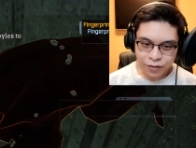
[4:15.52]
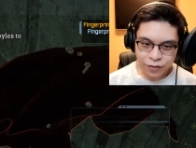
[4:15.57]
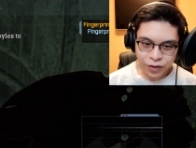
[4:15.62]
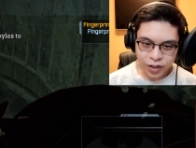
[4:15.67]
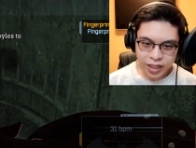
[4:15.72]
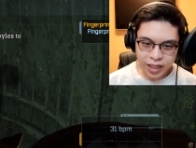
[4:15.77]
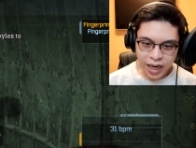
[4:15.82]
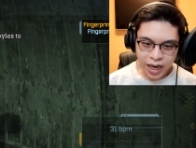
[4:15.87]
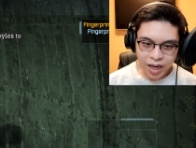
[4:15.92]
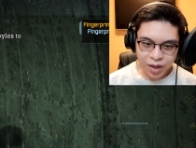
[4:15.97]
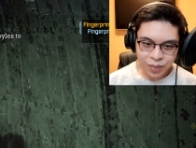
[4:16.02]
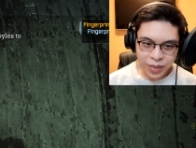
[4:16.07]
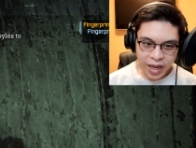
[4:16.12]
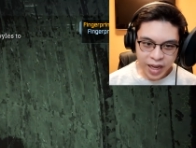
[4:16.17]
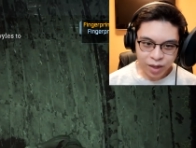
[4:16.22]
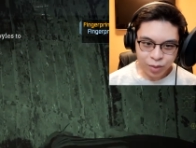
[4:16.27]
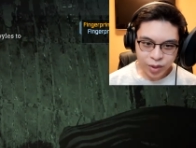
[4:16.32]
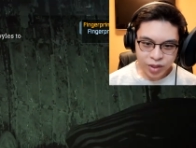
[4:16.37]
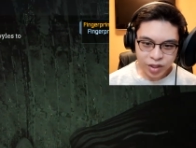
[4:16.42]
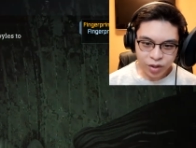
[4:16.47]
I forgot,
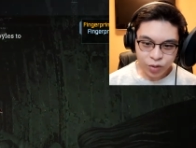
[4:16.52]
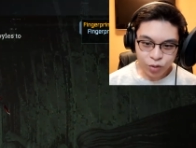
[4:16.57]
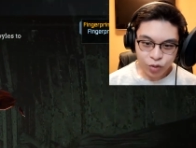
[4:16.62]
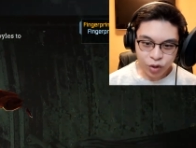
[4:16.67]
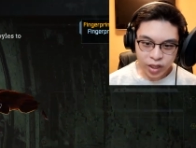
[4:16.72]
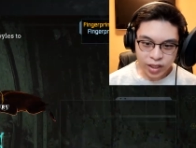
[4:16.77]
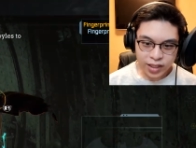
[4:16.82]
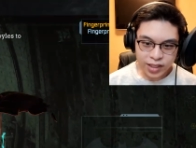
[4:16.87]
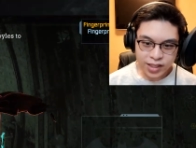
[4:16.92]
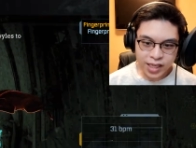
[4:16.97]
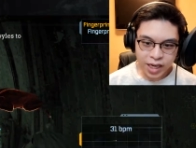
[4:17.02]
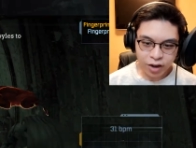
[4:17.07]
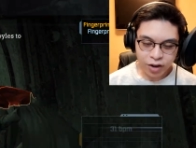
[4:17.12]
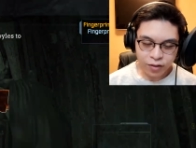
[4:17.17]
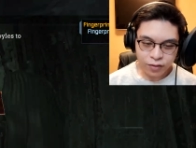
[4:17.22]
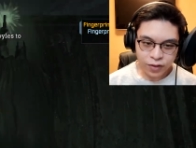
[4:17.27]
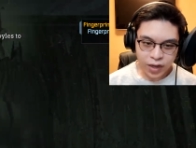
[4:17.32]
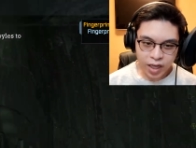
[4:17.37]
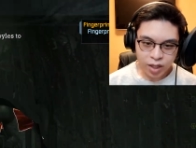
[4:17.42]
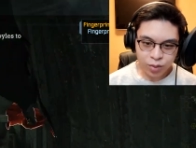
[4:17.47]
man. When they're really
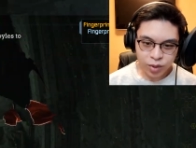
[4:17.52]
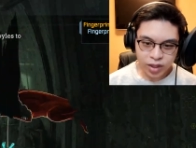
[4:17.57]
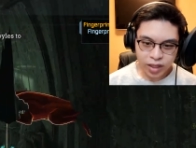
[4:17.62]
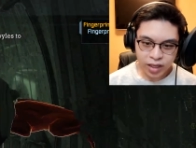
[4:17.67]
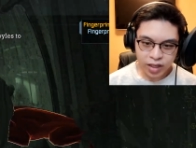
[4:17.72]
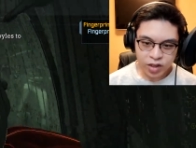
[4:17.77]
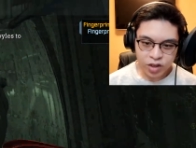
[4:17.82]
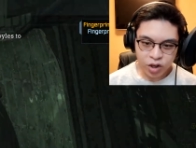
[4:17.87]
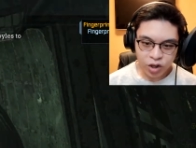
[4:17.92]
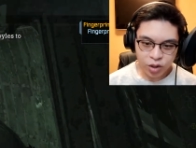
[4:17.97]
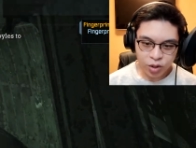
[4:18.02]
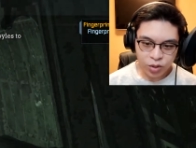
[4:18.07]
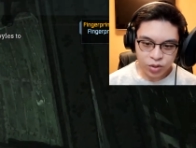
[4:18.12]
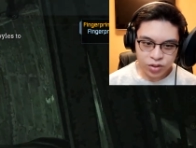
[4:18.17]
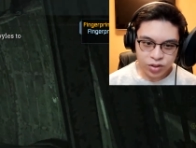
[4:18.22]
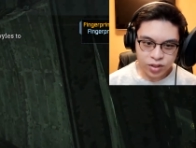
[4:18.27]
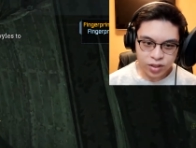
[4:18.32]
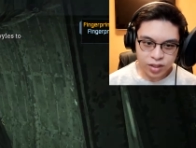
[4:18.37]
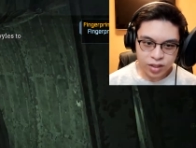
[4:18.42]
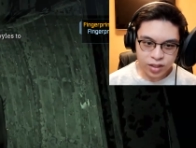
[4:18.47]
terrified, when they
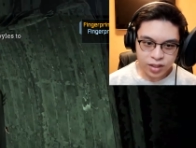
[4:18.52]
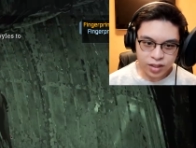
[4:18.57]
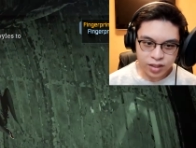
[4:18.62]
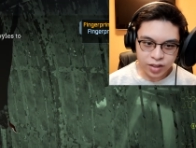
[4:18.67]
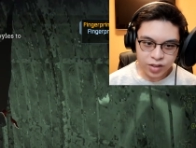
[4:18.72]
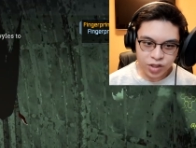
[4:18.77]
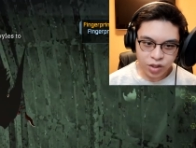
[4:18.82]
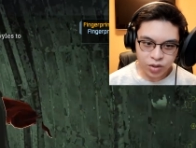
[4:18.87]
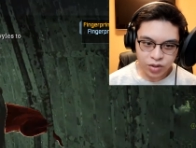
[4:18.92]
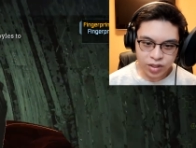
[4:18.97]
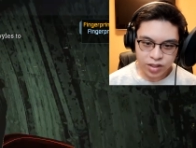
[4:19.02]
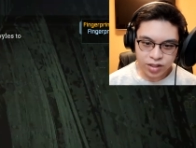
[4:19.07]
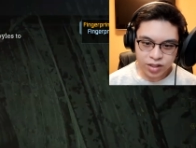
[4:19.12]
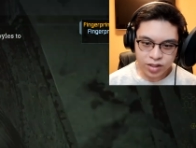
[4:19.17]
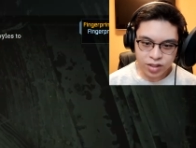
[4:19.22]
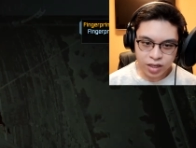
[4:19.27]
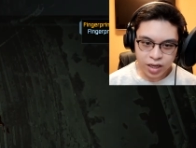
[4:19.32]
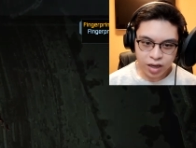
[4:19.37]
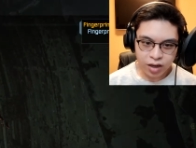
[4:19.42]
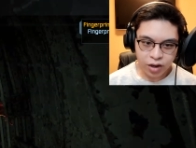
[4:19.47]
know there's only...
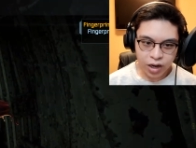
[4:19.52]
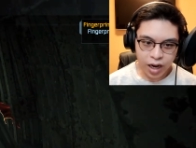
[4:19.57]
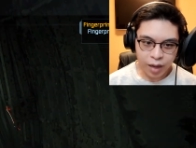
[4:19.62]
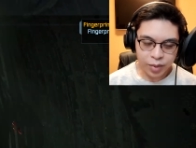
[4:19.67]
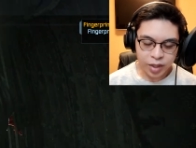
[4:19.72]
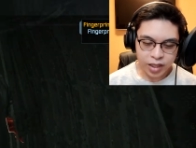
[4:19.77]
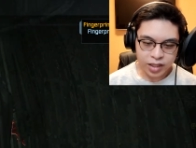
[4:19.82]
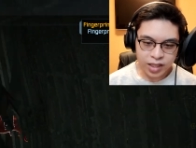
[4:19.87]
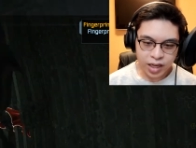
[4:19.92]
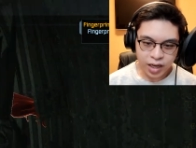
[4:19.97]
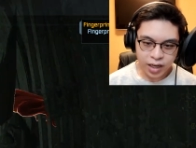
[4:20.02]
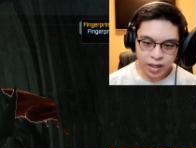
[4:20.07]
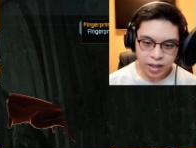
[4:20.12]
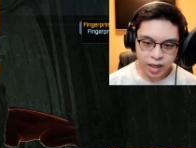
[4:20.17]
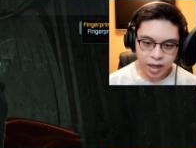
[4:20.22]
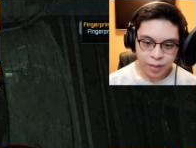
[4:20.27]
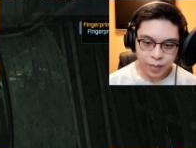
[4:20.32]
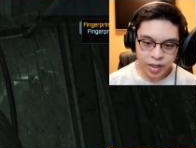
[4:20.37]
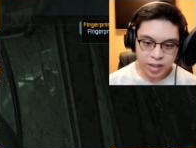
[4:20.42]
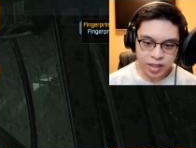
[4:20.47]
Oh, I'm gonna
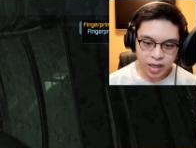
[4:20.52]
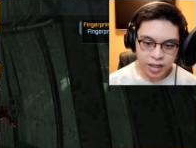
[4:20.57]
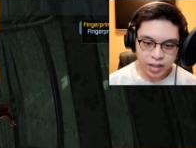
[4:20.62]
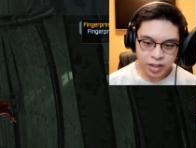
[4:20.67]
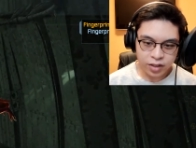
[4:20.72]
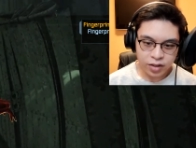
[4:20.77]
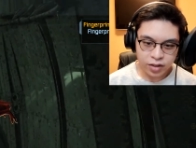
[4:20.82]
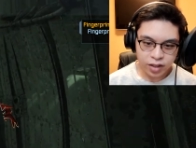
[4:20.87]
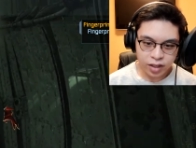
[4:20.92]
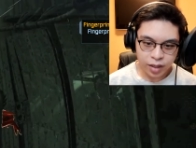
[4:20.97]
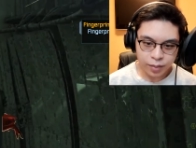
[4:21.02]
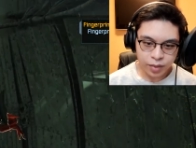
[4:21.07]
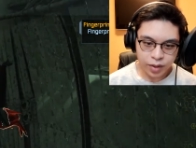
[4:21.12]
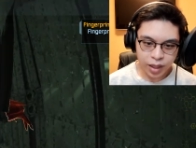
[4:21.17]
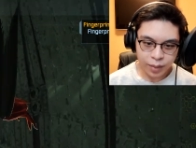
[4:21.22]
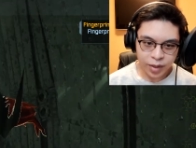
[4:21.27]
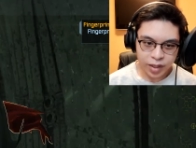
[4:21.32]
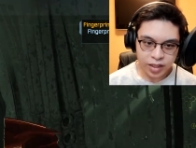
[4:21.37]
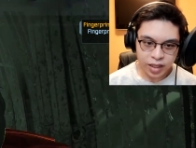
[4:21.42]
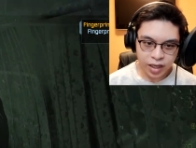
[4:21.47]
die. I might die here.
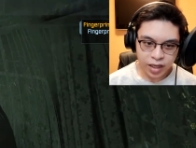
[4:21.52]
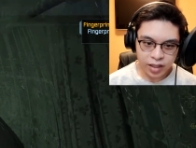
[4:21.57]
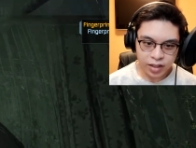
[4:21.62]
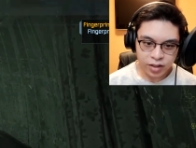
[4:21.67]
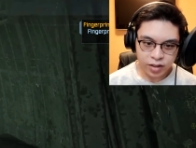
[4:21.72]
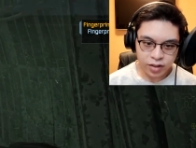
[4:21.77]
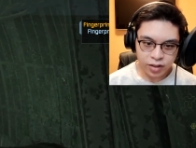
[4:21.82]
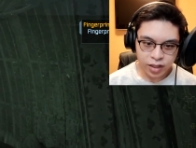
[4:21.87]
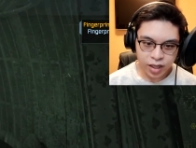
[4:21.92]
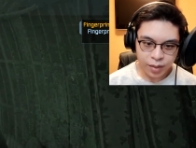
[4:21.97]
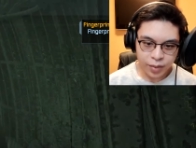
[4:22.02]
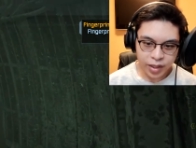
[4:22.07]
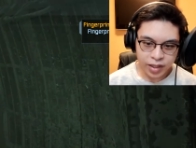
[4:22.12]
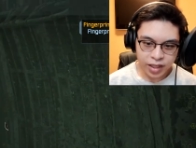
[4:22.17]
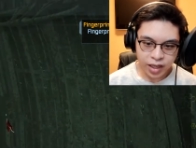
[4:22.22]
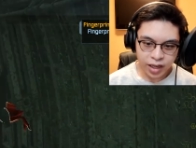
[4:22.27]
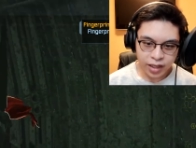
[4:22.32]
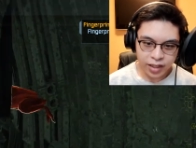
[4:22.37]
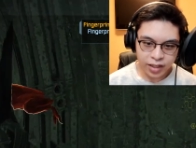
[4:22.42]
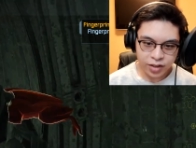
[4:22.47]

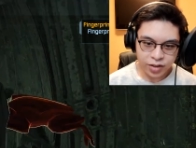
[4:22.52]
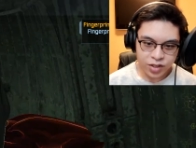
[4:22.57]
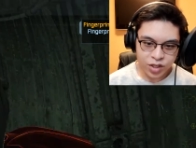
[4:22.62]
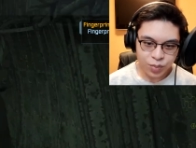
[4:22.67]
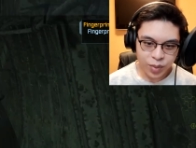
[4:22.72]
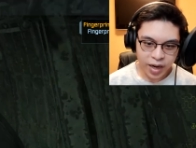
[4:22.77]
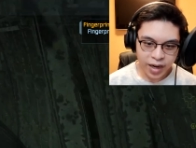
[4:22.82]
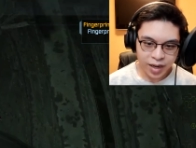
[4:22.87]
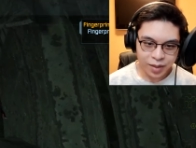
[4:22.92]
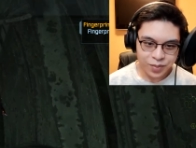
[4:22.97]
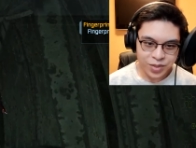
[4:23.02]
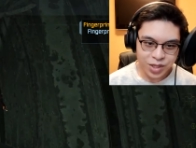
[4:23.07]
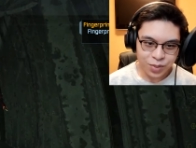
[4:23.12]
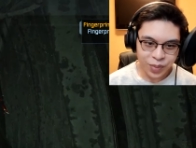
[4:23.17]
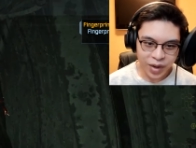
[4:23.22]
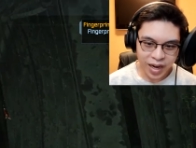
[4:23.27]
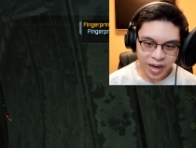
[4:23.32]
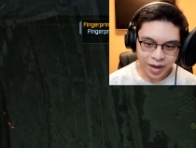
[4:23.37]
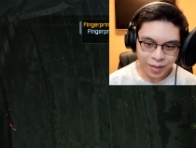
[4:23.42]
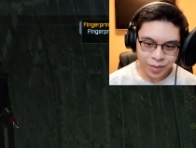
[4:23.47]
Spam.
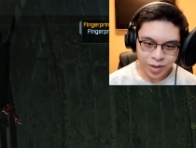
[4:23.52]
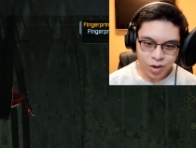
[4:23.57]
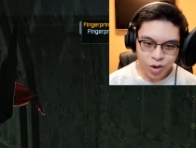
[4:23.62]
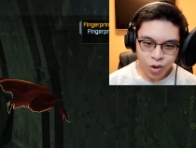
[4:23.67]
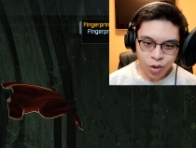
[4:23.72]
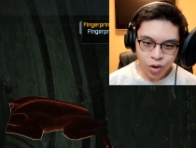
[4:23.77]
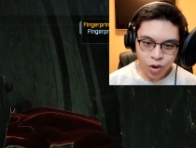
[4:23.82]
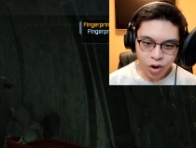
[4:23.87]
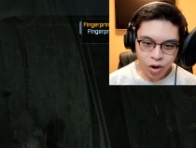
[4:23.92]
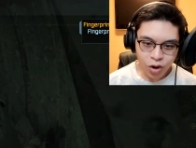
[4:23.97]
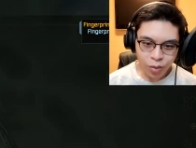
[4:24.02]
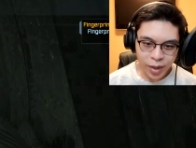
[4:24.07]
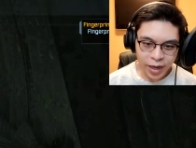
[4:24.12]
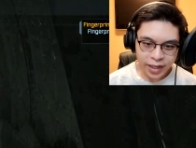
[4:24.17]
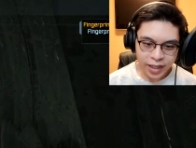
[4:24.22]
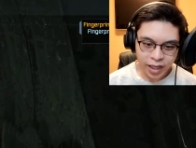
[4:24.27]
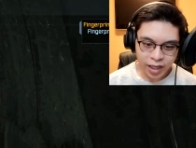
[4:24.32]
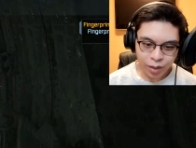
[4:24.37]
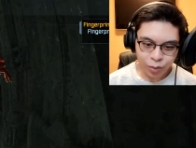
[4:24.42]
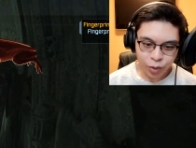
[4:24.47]
Oh
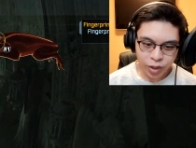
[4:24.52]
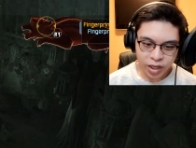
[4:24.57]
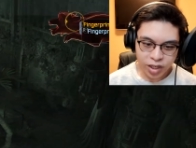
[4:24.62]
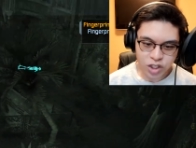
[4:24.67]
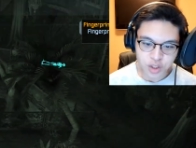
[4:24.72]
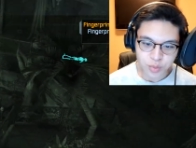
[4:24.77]
my god, I'm